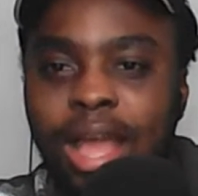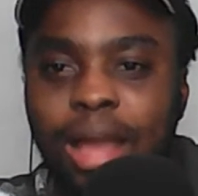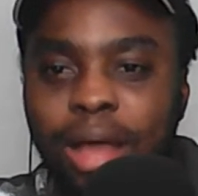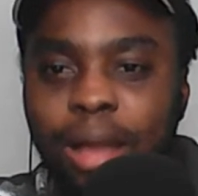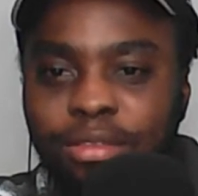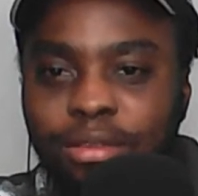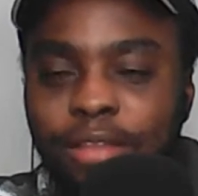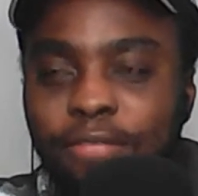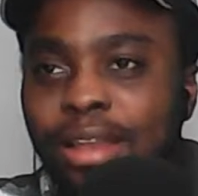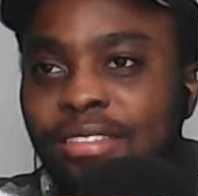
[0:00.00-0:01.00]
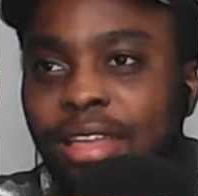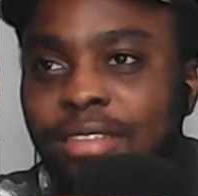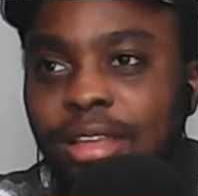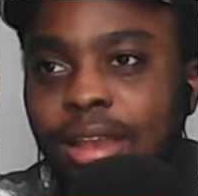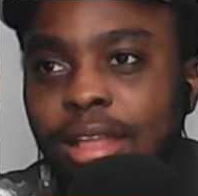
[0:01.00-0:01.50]
Absolutely
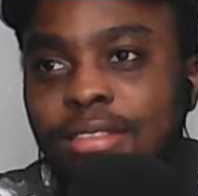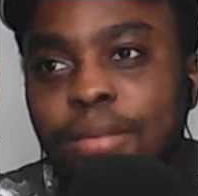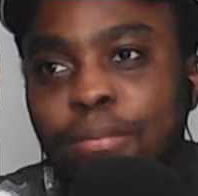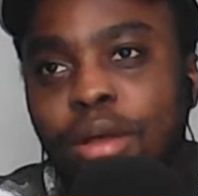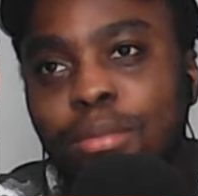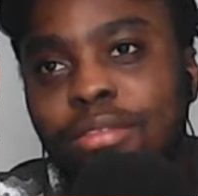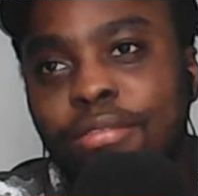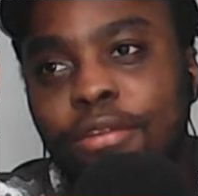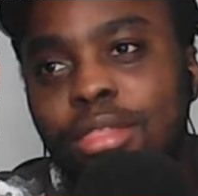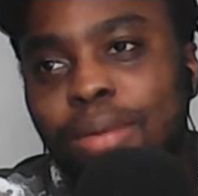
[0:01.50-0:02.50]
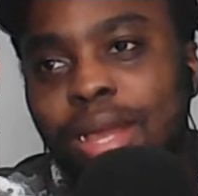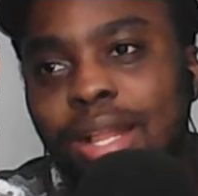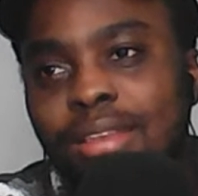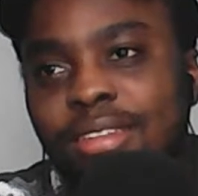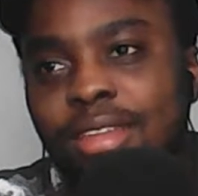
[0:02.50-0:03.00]
fantastic. Let's see Bournemouth's fourth
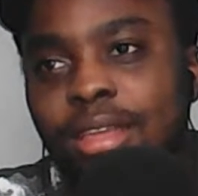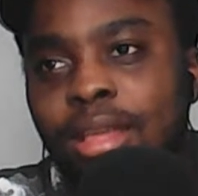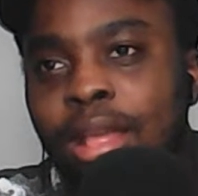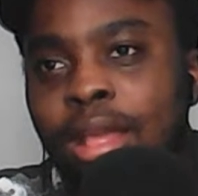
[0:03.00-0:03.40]
penalty.